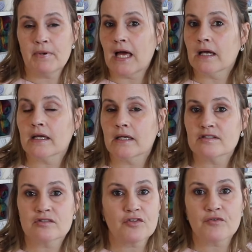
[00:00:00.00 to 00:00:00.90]

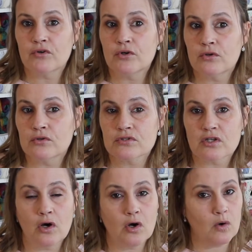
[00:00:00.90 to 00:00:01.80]
blankets, throws
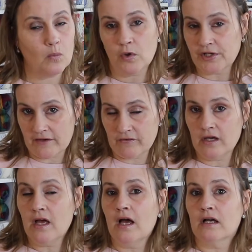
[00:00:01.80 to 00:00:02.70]
or
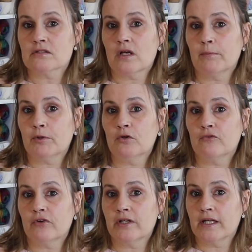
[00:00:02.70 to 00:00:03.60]
whatever. So I'll be
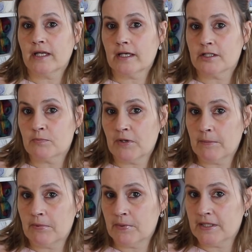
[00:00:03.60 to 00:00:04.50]
covering English
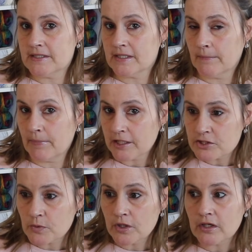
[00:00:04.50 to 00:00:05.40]
paper piecing
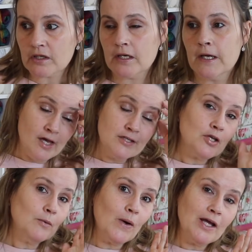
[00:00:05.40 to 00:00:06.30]
patchwork.
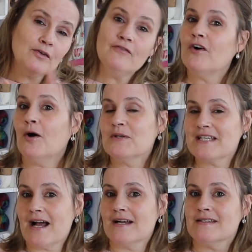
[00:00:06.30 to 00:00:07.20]
So I'm quite looking forward
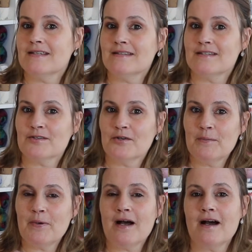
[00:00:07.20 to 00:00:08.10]
to adding the
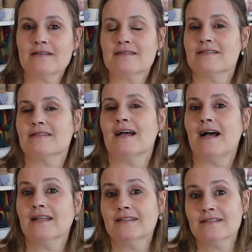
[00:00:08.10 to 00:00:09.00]
sewing parts
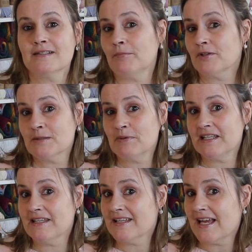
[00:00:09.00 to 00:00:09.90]
and
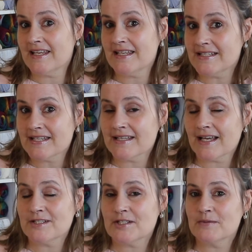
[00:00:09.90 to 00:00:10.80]
possibly any knitting
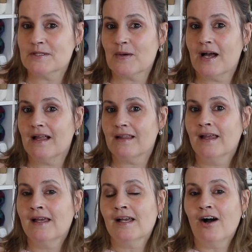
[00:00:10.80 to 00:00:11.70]
that I do as well,
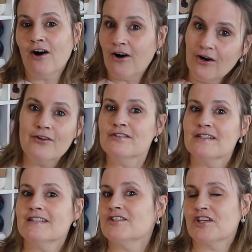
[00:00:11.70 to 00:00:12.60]
all under
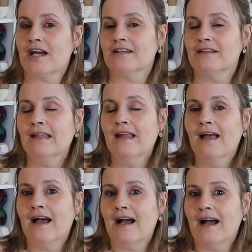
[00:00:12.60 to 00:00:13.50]
this channel,
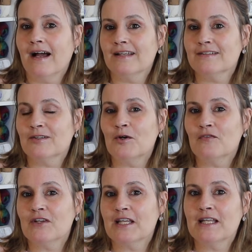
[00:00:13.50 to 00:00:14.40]
and
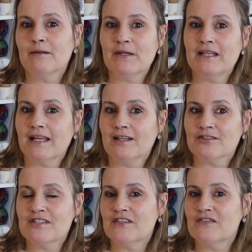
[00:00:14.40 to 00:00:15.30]
hopefully it'll be like
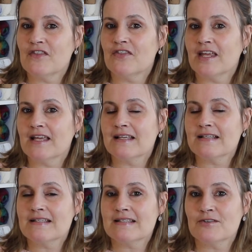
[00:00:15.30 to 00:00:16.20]
lots of different
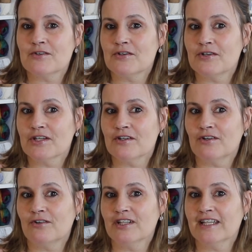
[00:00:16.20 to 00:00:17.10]
things. So you're not
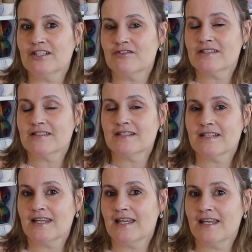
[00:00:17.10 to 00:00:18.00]
only interested
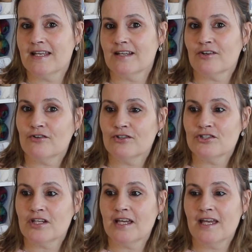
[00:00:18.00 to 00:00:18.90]
in
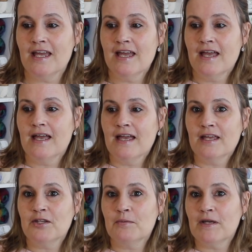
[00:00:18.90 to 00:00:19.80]
crochet,
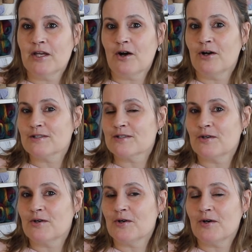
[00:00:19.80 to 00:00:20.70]
you may
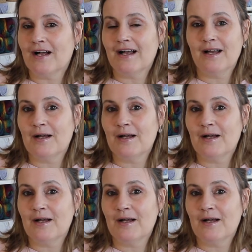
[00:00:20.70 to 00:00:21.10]
also